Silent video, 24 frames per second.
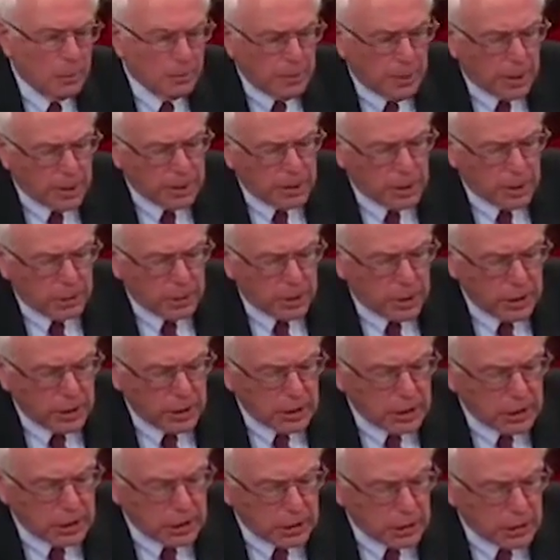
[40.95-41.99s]
But there
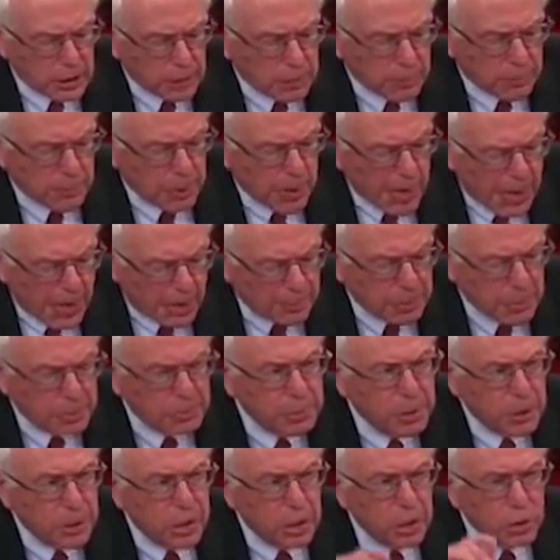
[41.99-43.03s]
is
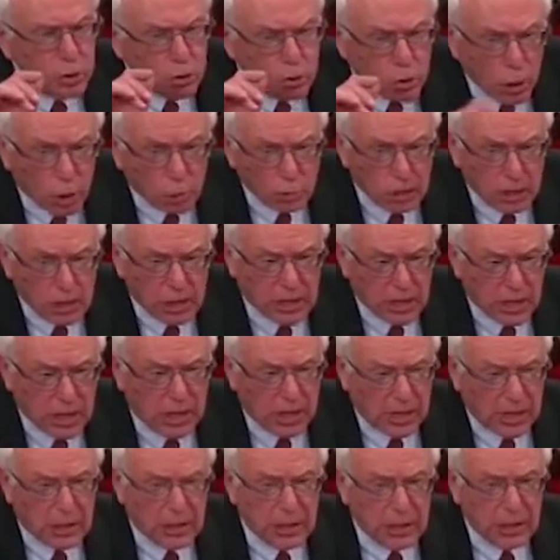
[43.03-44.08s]
probably no
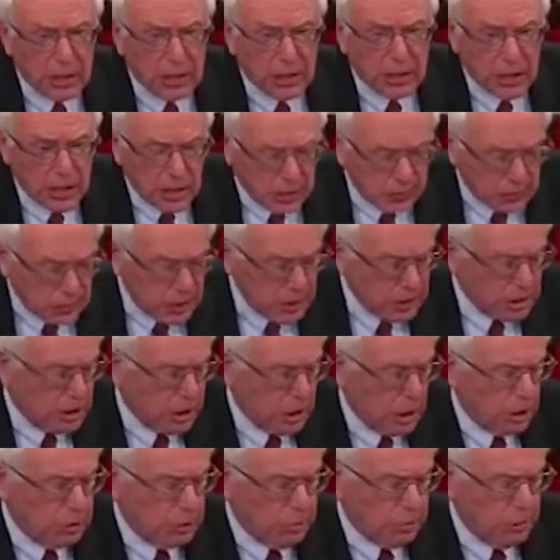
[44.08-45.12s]
state in this
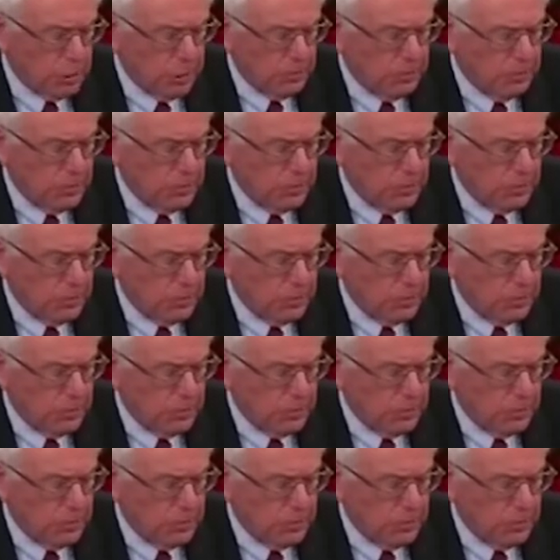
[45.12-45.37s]
country